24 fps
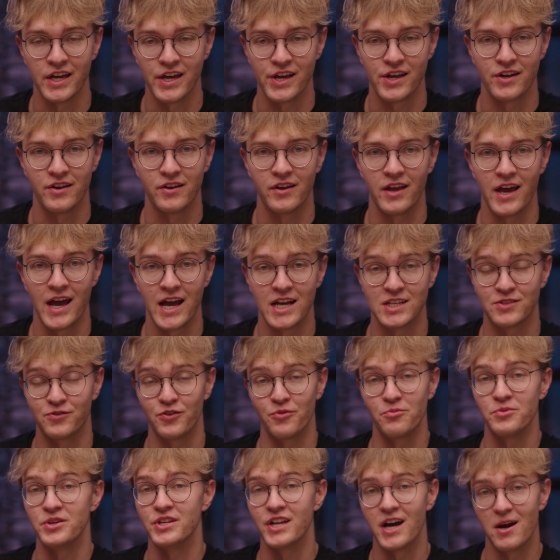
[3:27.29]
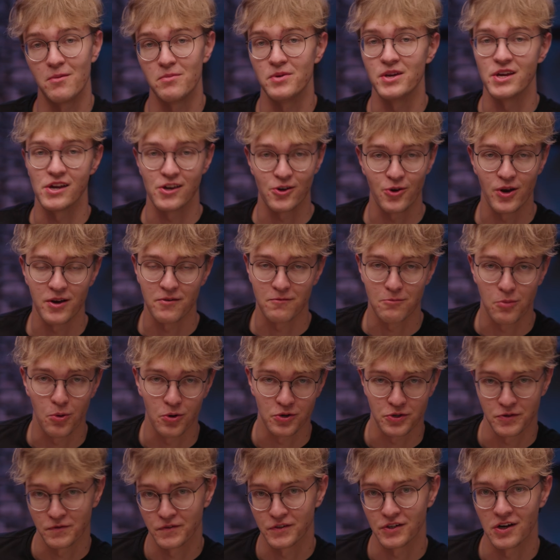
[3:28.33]
And as for me not being a great
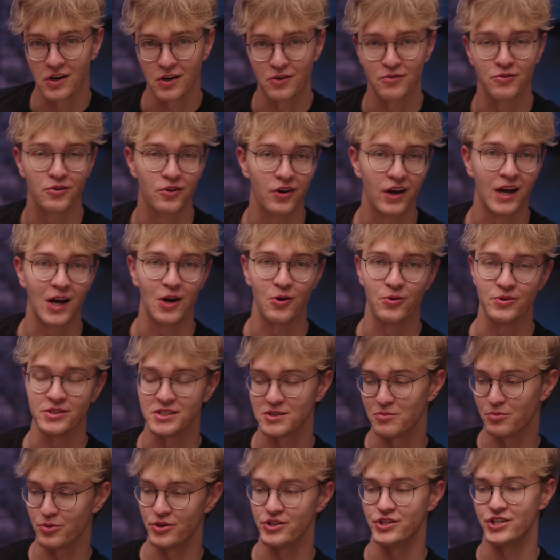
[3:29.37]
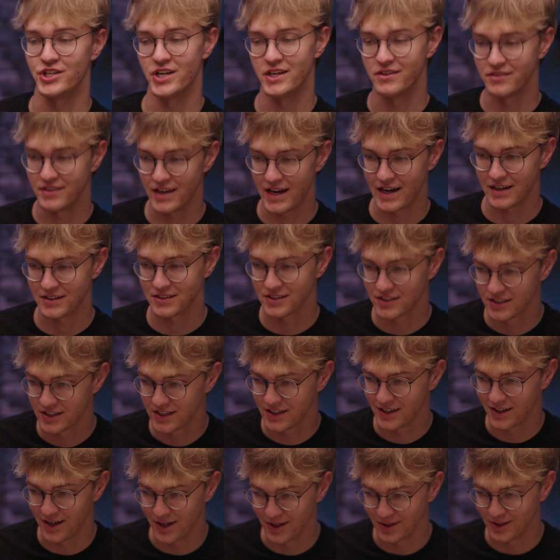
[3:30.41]
portrait photographer, I always appreciate that
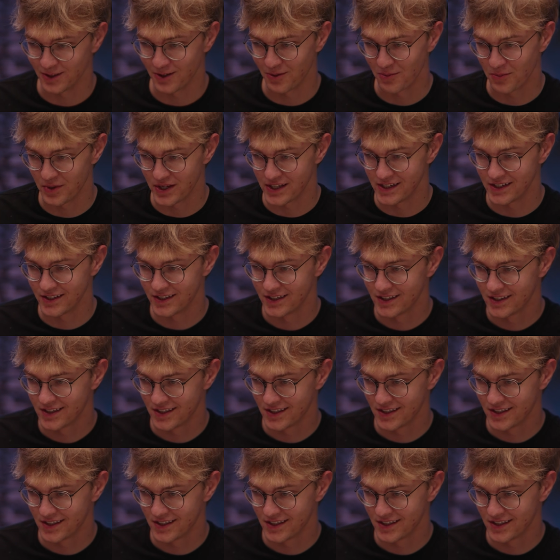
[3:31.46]
a little bit.